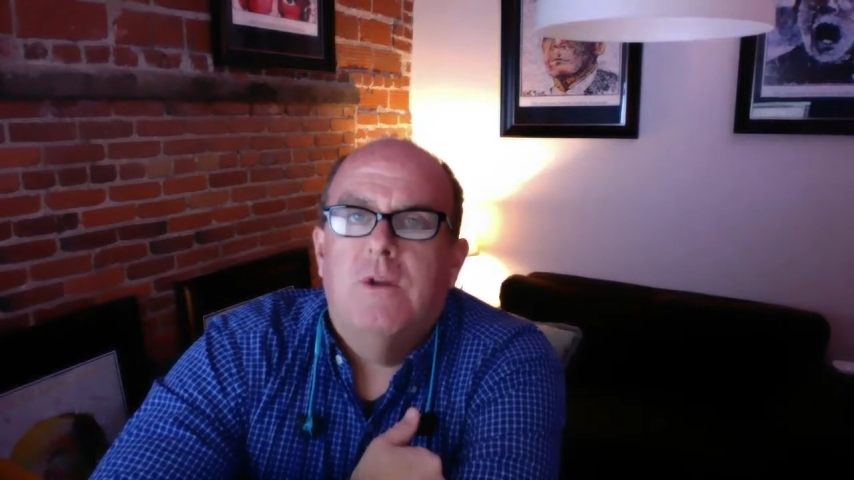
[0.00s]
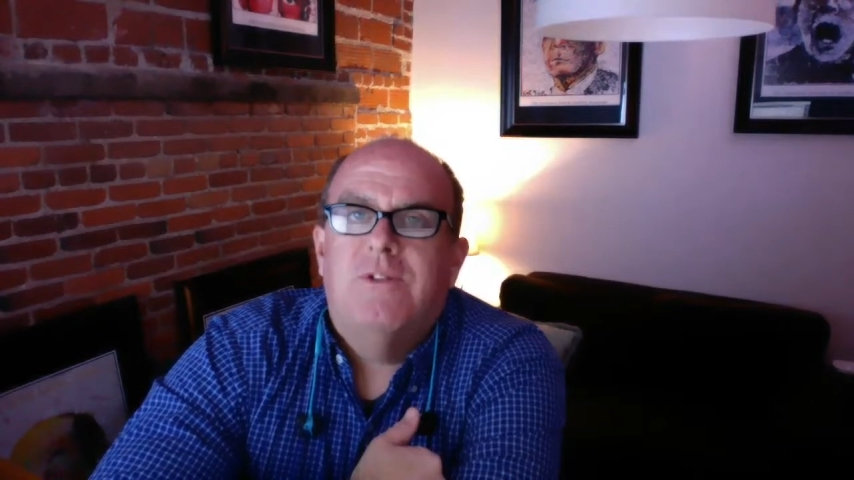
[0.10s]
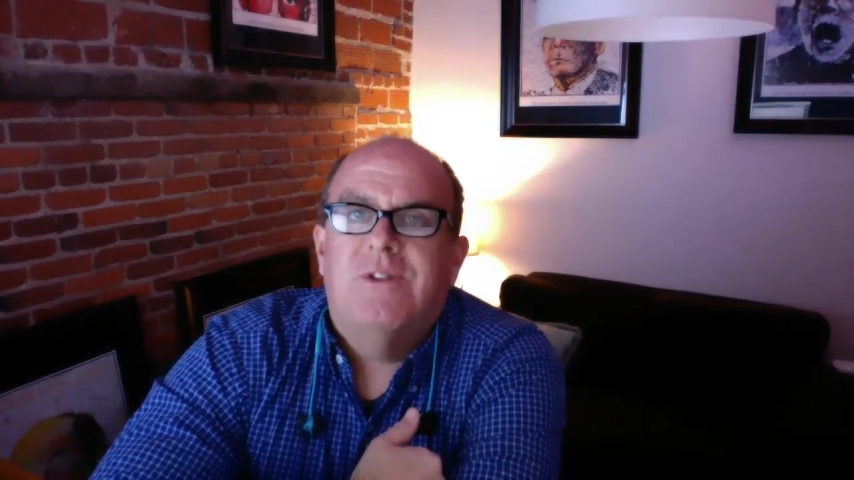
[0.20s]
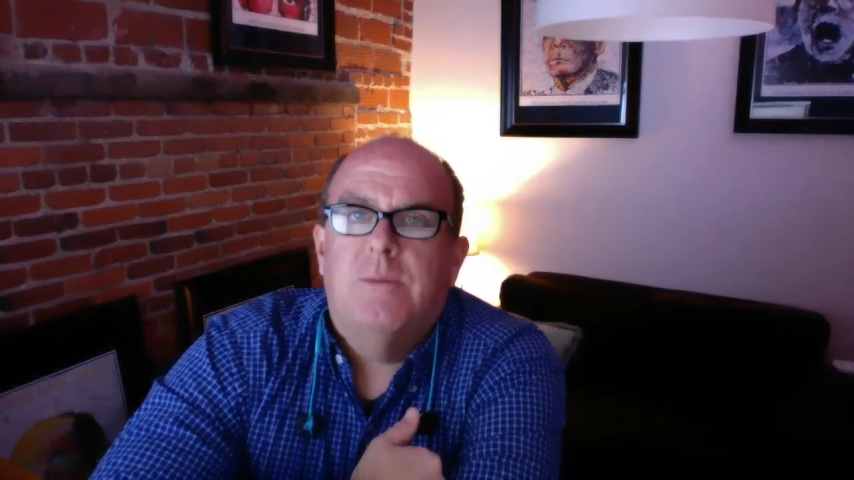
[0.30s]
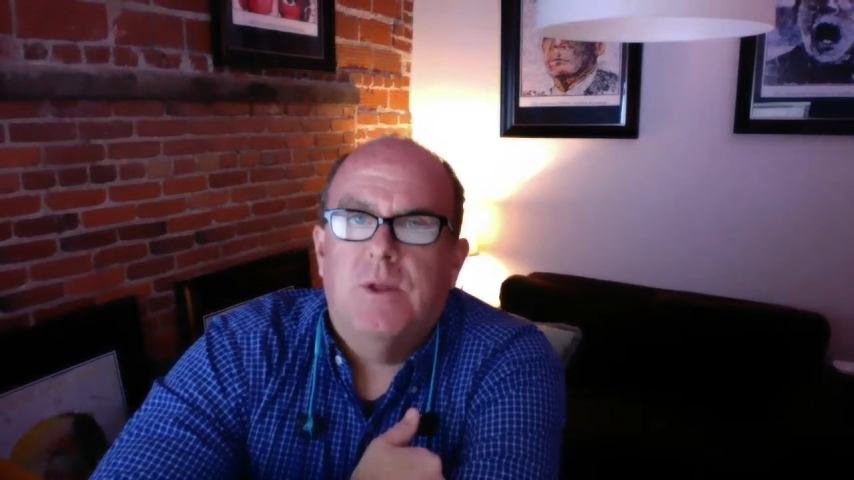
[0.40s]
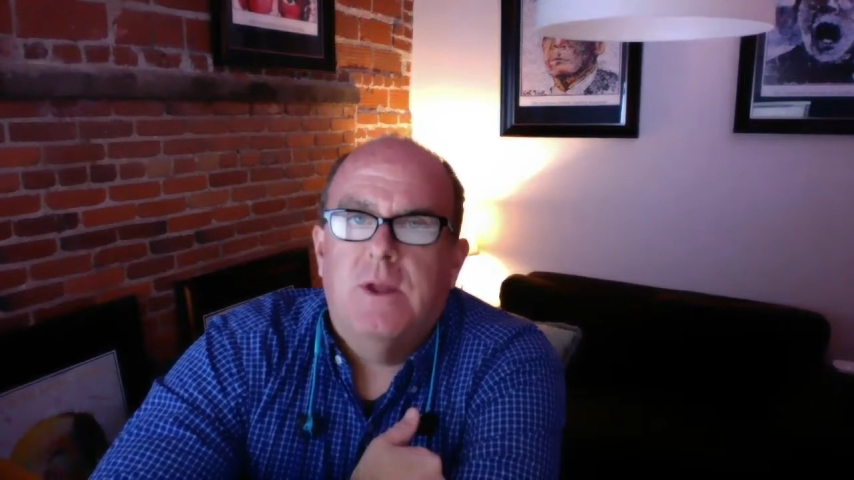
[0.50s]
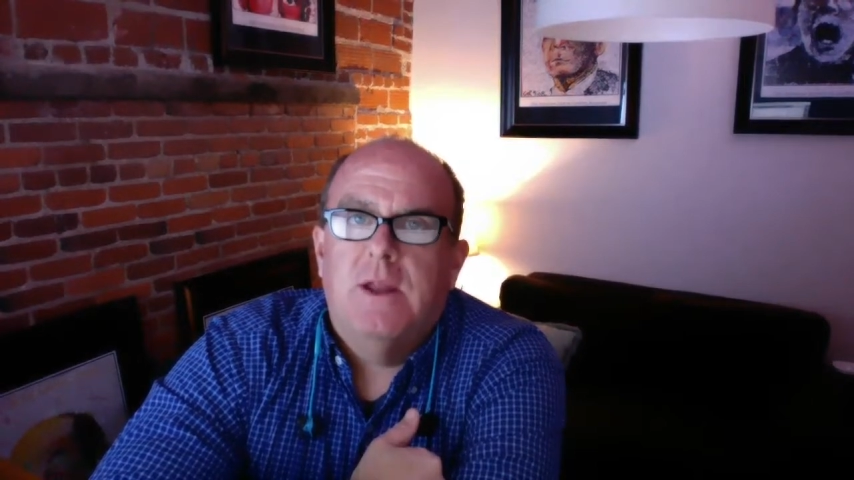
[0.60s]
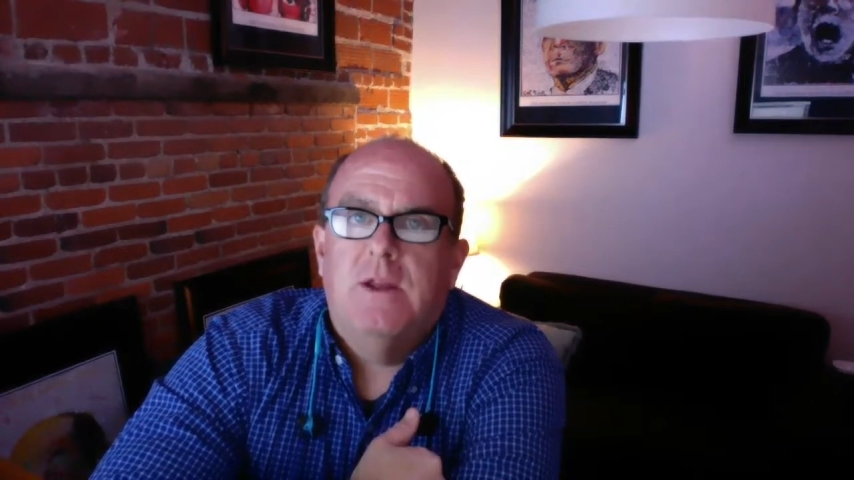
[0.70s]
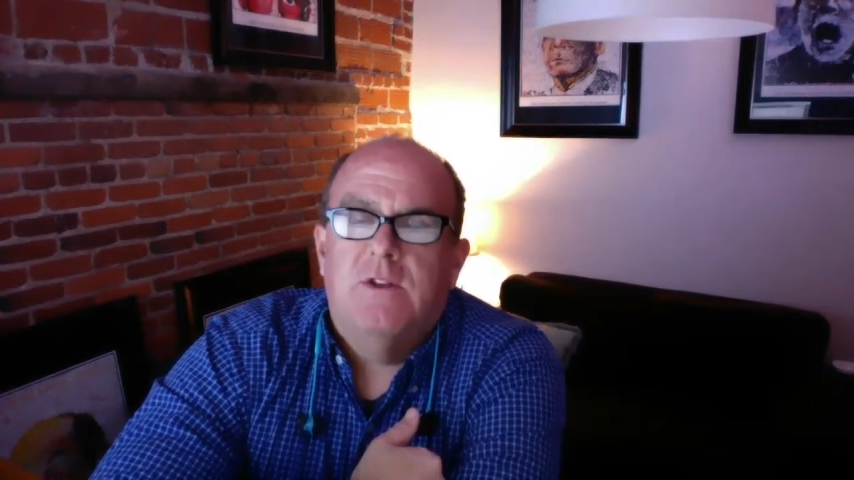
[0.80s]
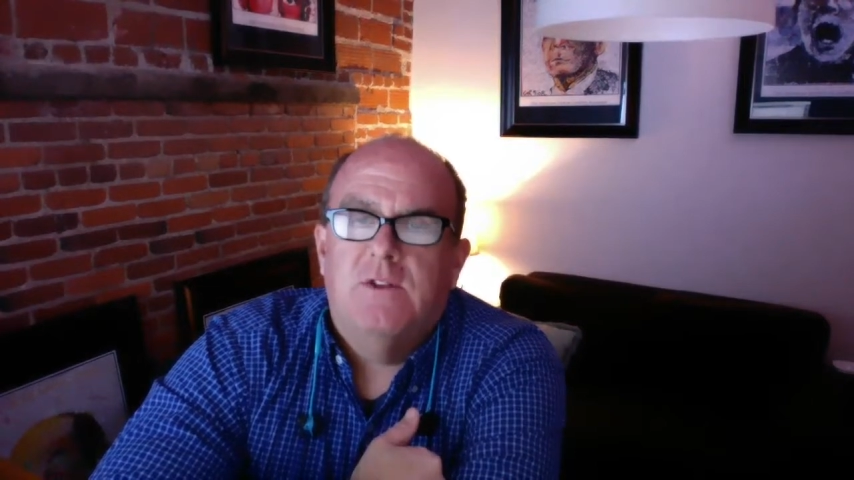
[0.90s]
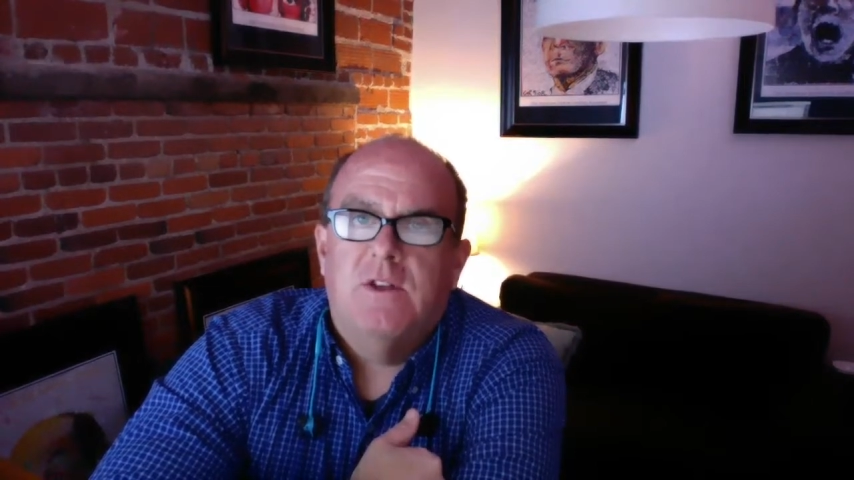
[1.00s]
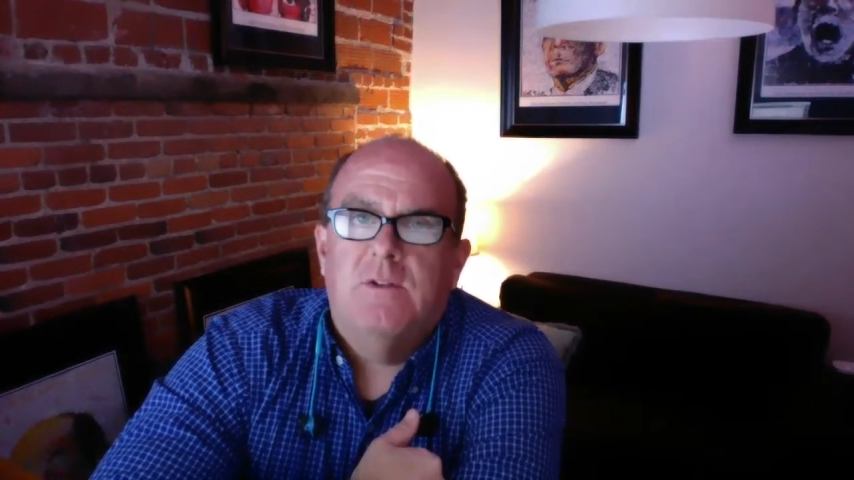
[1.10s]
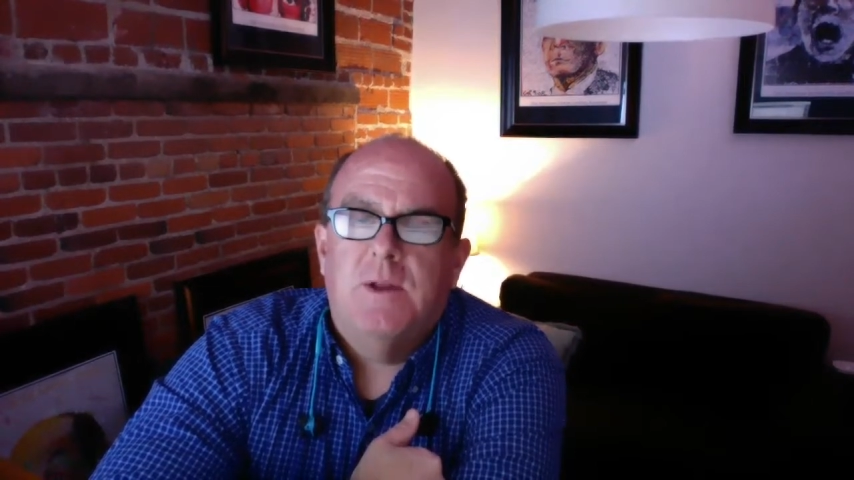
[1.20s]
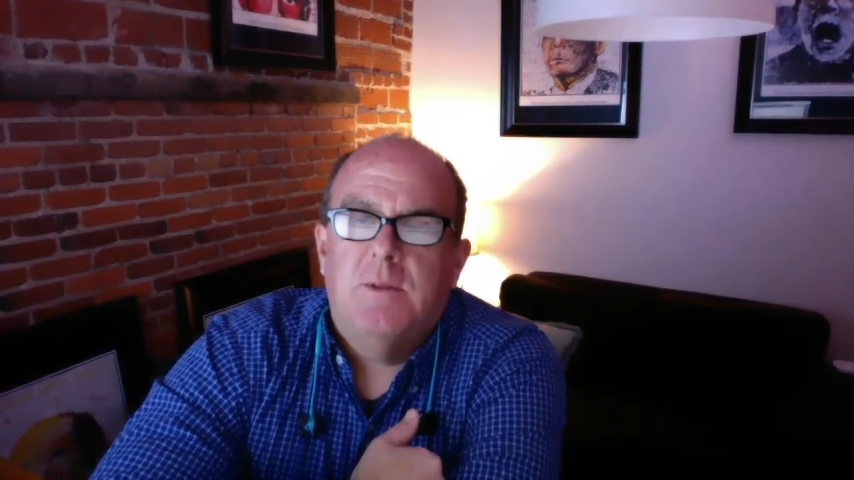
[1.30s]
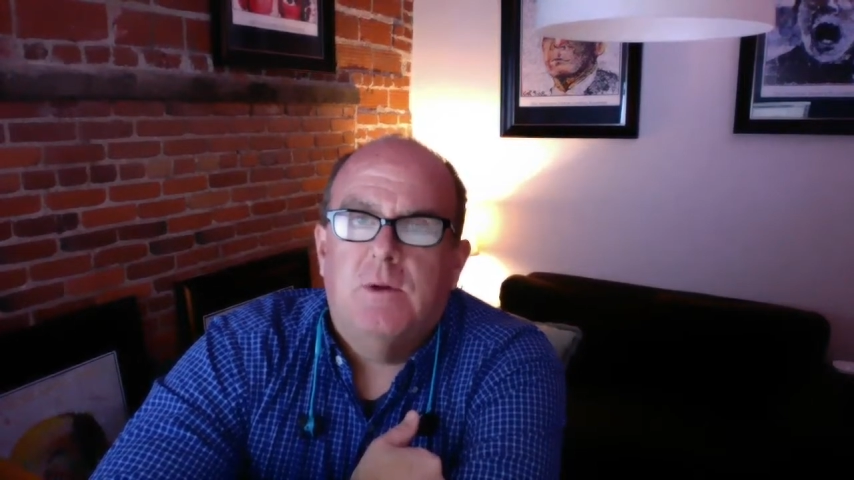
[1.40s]
simply just as
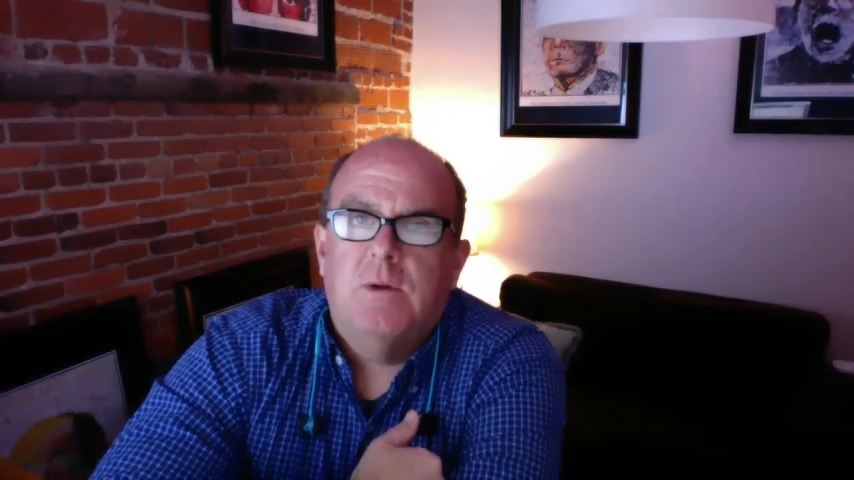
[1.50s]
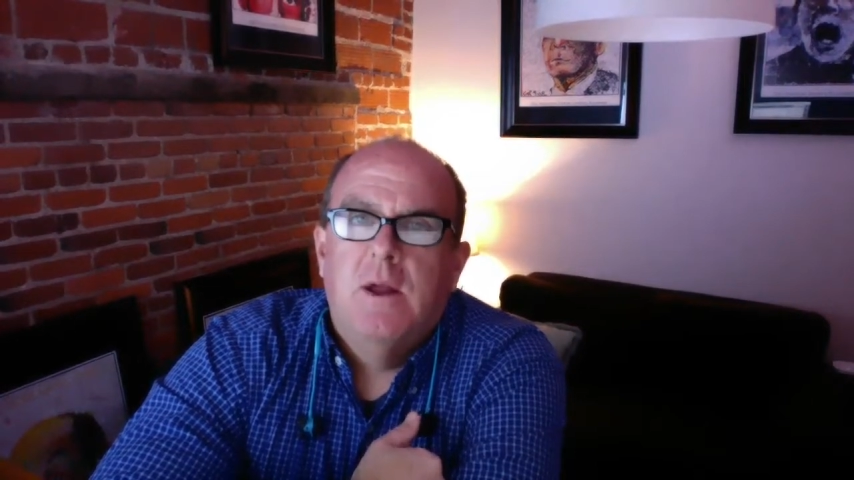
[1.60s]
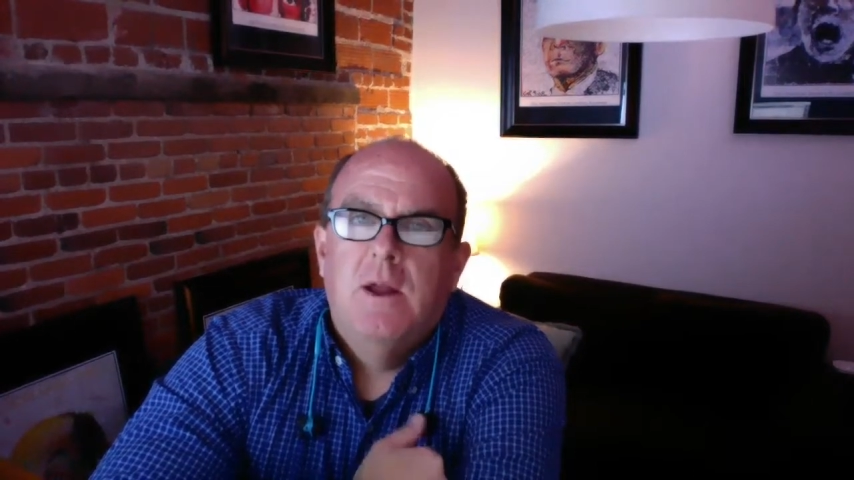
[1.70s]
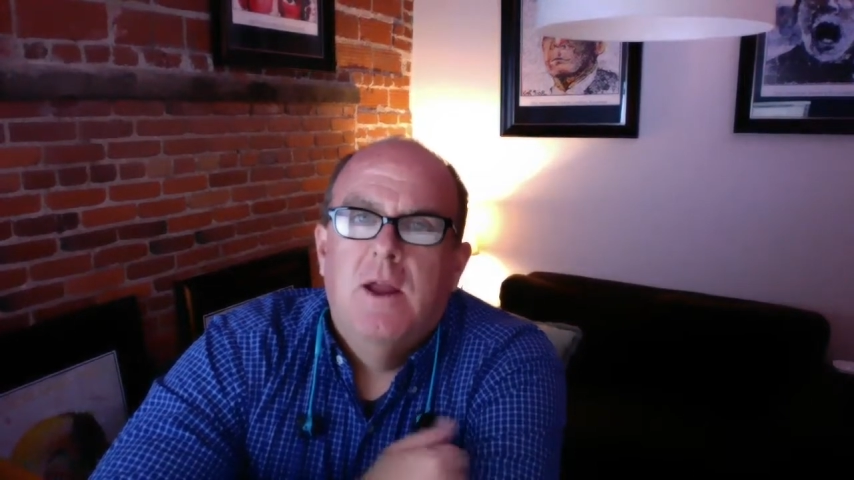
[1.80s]
people.